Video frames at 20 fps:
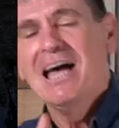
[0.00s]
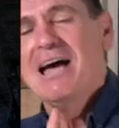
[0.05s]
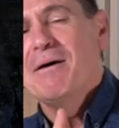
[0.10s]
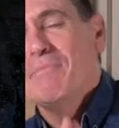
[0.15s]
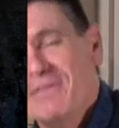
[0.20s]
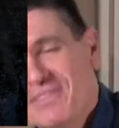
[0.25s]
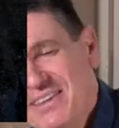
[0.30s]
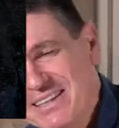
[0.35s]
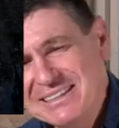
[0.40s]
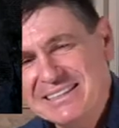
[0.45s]

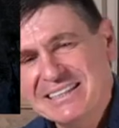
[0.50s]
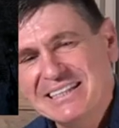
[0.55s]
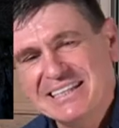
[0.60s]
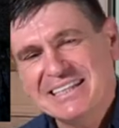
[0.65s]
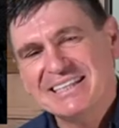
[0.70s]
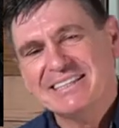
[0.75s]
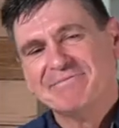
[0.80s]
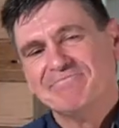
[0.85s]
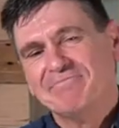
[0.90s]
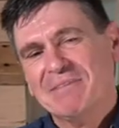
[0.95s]
But this
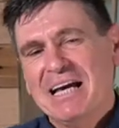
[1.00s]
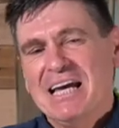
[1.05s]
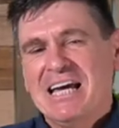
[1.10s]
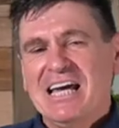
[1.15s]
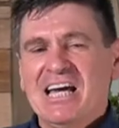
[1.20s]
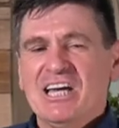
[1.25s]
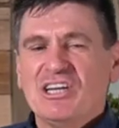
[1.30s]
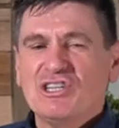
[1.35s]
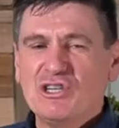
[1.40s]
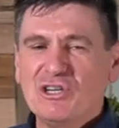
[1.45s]
city
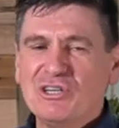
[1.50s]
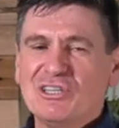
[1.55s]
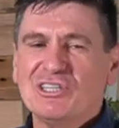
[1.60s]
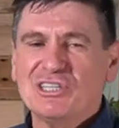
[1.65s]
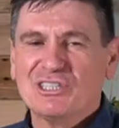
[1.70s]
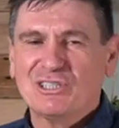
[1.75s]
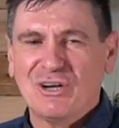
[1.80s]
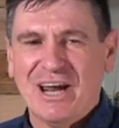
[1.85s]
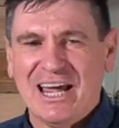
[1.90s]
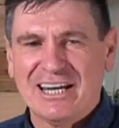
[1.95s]
took the
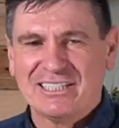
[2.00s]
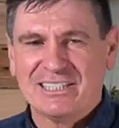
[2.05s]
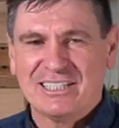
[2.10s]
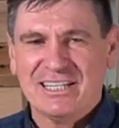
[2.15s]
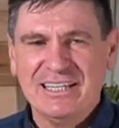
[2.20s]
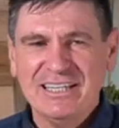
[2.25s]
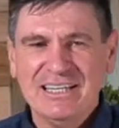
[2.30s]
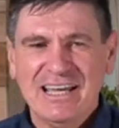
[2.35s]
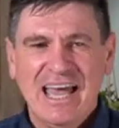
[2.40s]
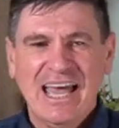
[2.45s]

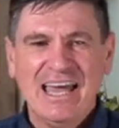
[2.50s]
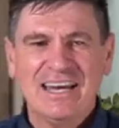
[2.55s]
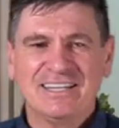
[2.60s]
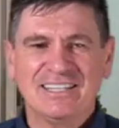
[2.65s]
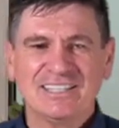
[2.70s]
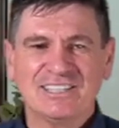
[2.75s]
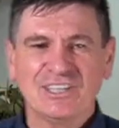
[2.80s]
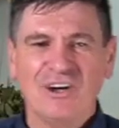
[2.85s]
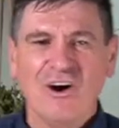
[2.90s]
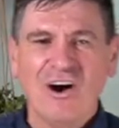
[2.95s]
tragedy and
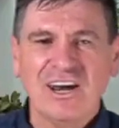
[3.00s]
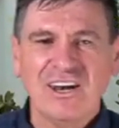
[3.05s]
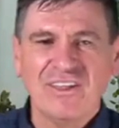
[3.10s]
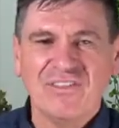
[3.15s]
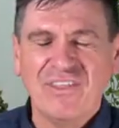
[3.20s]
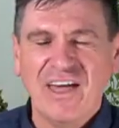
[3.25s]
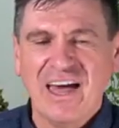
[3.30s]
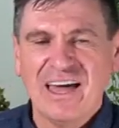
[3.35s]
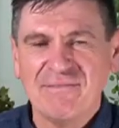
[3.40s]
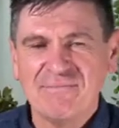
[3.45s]
decided
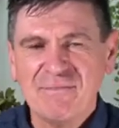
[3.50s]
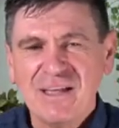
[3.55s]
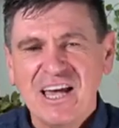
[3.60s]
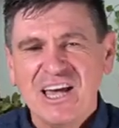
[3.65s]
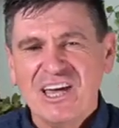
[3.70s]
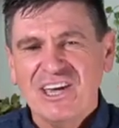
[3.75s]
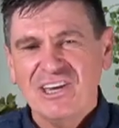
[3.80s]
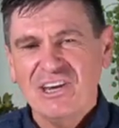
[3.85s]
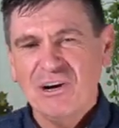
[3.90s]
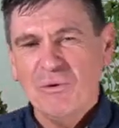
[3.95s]
that,
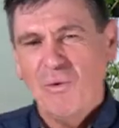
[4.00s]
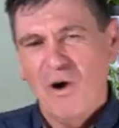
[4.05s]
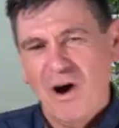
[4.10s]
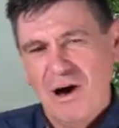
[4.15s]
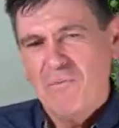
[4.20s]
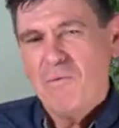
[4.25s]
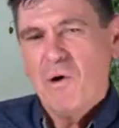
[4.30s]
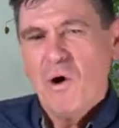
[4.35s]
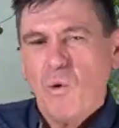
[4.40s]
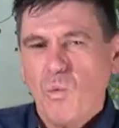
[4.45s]
you know
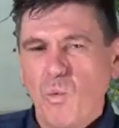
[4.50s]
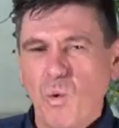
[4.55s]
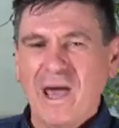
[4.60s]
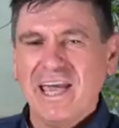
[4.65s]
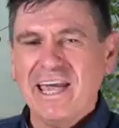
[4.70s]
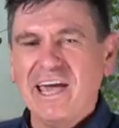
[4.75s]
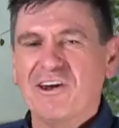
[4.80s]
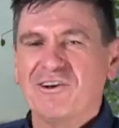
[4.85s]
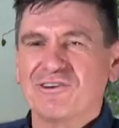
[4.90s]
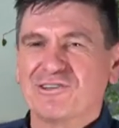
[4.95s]
what, we're
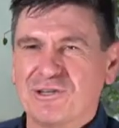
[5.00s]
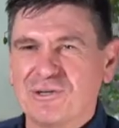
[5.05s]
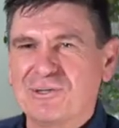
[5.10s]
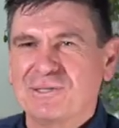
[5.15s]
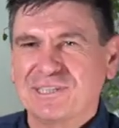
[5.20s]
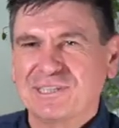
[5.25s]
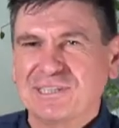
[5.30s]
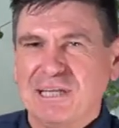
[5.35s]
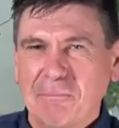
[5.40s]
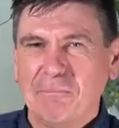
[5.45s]
going to do
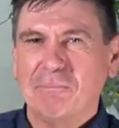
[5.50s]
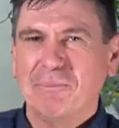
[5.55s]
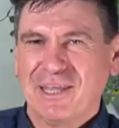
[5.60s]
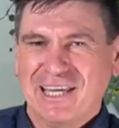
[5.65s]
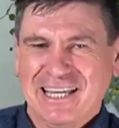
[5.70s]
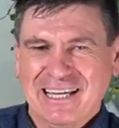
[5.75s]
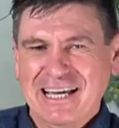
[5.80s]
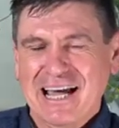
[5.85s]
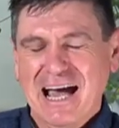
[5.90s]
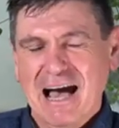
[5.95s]

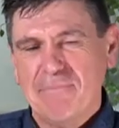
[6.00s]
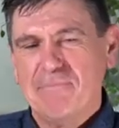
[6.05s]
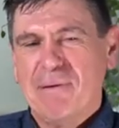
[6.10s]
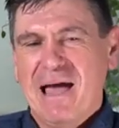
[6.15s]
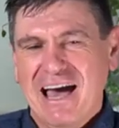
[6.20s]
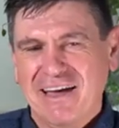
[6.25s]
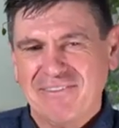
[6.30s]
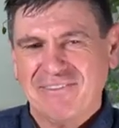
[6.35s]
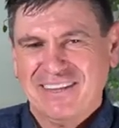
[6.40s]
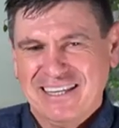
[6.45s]
something
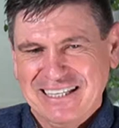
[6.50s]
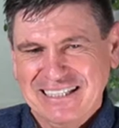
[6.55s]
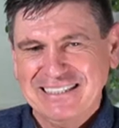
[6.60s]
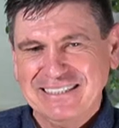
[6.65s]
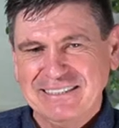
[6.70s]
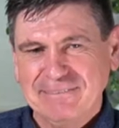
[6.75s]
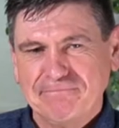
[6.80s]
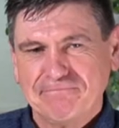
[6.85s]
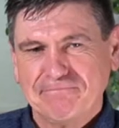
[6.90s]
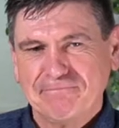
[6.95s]
about
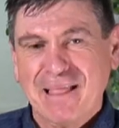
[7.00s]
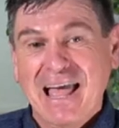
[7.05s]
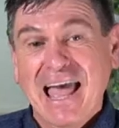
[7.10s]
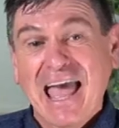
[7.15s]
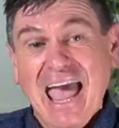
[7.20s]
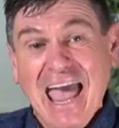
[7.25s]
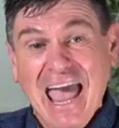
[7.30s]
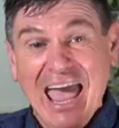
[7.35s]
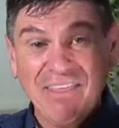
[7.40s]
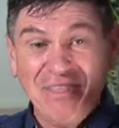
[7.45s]
this,
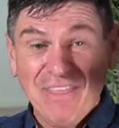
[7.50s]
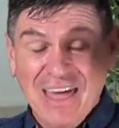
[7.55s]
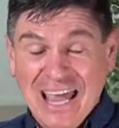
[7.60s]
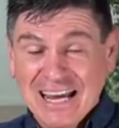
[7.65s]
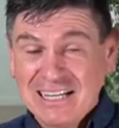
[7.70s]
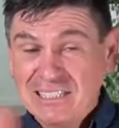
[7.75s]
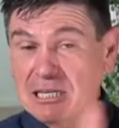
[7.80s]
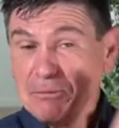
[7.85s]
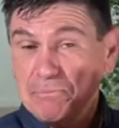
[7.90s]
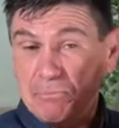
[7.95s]
and they
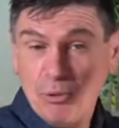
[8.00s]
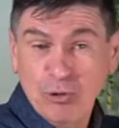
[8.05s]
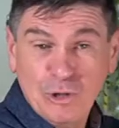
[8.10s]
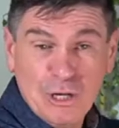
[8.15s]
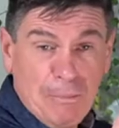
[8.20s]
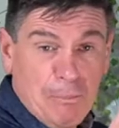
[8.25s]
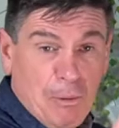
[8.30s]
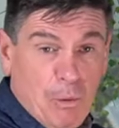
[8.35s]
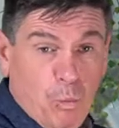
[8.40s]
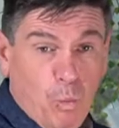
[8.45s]
actually put
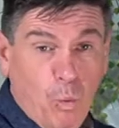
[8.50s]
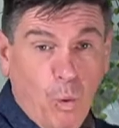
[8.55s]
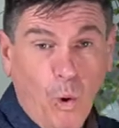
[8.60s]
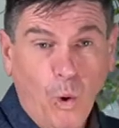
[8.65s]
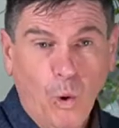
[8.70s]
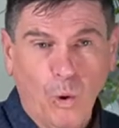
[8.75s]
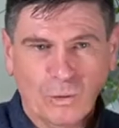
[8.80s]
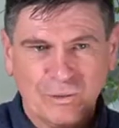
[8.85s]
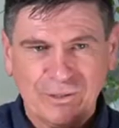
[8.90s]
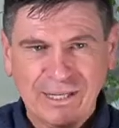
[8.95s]
up a wall.